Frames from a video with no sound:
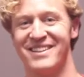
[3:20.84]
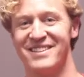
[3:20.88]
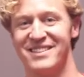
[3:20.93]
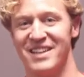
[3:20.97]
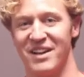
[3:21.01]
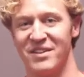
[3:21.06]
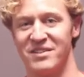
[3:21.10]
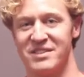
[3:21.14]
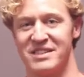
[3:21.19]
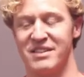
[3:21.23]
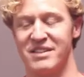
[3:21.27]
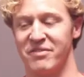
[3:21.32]

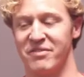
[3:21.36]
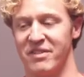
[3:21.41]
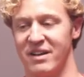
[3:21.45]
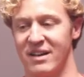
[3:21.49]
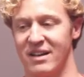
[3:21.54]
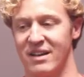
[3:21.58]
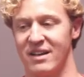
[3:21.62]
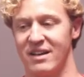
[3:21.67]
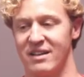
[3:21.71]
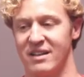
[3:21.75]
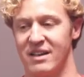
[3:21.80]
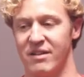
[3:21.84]
That was different,
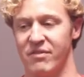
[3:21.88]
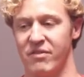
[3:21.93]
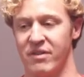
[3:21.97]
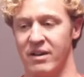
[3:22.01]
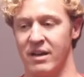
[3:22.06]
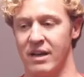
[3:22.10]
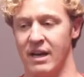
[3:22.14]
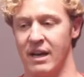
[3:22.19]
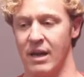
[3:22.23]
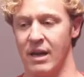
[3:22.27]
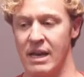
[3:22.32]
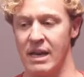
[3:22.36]

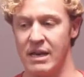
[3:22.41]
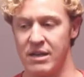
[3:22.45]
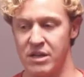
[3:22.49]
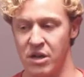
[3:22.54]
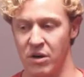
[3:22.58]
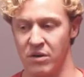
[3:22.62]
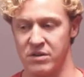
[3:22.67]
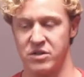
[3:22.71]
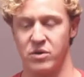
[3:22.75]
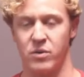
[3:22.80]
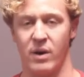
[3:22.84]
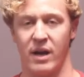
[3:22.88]
and you
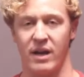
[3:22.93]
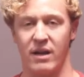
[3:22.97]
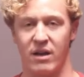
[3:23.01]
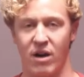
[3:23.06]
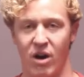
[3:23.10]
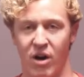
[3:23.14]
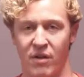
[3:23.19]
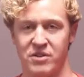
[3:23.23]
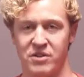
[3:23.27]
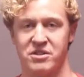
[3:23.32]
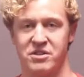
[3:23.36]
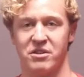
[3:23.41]
know, it's quick,
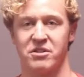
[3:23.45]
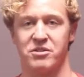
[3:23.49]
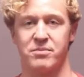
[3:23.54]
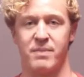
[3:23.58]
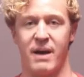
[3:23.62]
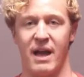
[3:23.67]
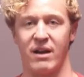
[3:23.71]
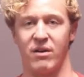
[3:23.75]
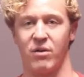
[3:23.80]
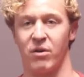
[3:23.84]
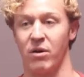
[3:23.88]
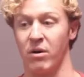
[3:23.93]
all the shields
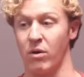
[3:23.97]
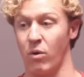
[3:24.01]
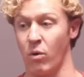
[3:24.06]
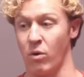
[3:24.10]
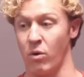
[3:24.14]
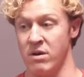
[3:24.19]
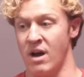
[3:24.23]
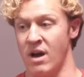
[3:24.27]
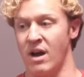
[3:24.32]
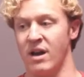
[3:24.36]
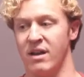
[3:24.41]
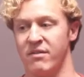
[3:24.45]
back,
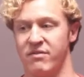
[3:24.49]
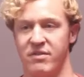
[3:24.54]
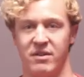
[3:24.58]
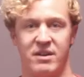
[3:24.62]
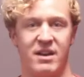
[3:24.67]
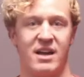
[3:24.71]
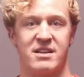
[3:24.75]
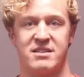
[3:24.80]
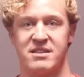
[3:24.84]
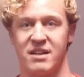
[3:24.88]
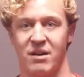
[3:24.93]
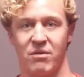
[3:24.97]
or none if the
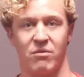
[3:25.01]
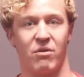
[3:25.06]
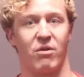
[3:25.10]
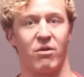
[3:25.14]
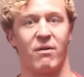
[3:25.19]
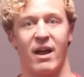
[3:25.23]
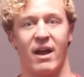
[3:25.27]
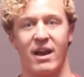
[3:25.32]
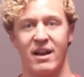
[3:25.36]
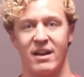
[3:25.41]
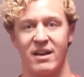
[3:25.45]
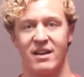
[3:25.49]
dice didn't roll right.